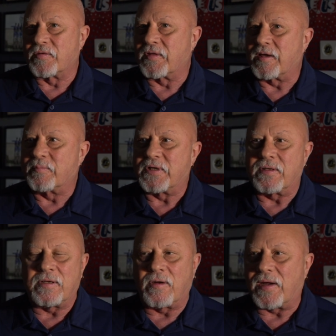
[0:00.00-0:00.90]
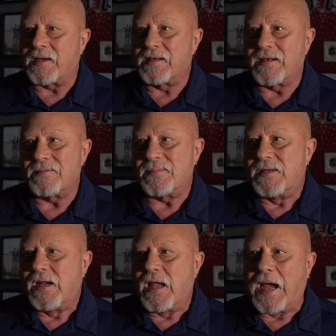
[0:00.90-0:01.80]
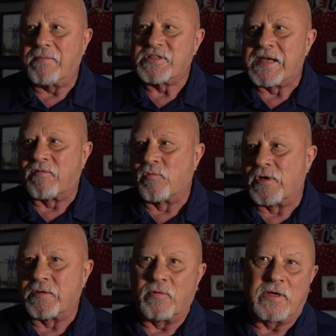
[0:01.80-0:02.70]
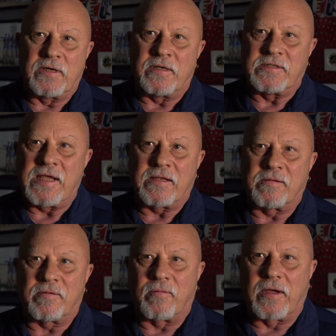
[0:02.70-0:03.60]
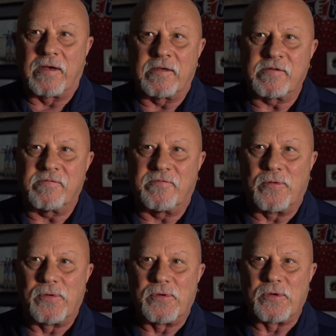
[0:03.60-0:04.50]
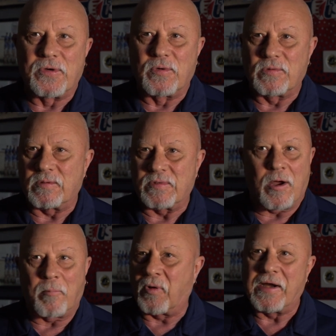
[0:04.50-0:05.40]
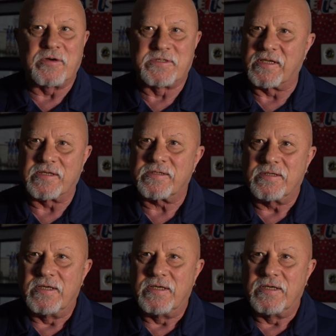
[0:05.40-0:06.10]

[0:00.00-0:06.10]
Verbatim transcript: everything, but you know, I was never one who wanted to take the credit for, our players did it.